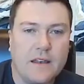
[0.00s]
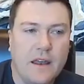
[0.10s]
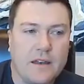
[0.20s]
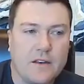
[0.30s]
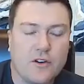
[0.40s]

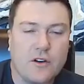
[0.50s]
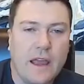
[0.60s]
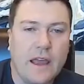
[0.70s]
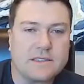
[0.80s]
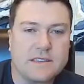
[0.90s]
and
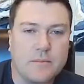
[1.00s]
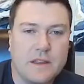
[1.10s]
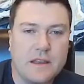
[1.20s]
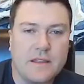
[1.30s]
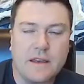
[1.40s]
create
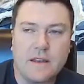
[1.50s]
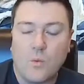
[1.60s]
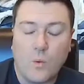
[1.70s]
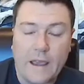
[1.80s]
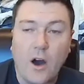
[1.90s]
something that
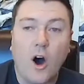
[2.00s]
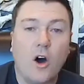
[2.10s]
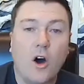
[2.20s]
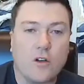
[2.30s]
we all